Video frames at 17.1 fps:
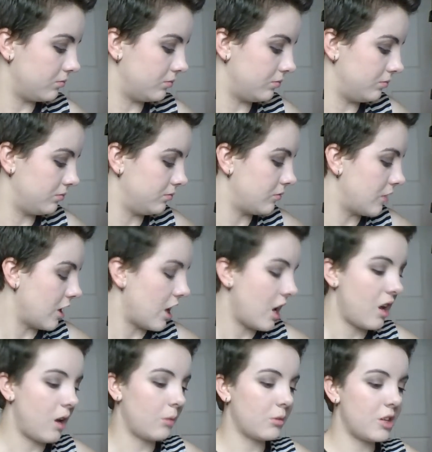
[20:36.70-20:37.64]

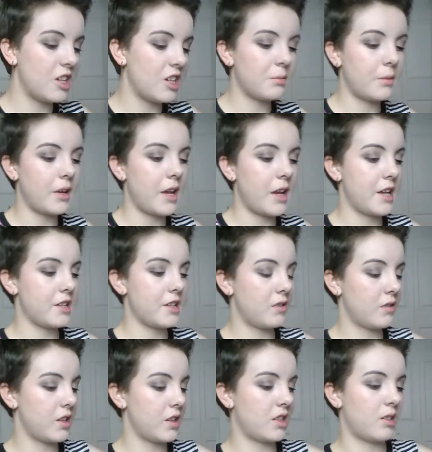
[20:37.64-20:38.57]
I'm gonna use my
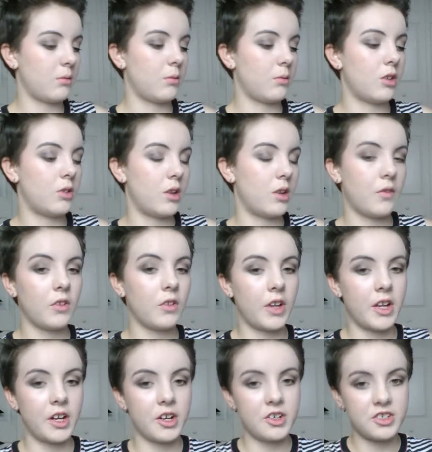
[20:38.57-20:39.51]
hands for this. I'm gonna go in with a
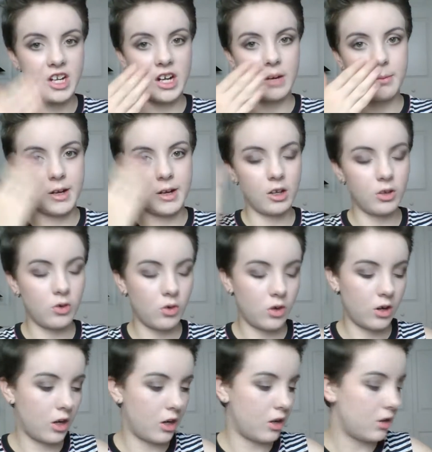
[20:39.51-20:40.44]
lighter shade on the inner
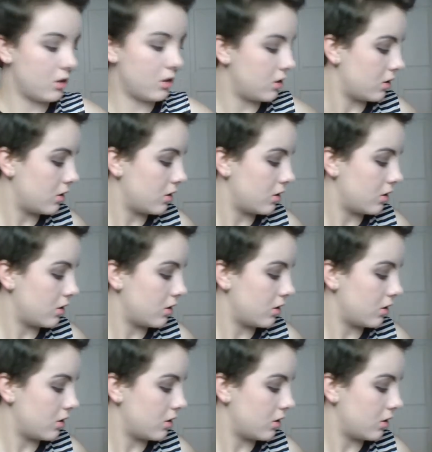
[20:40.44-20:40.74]
corner.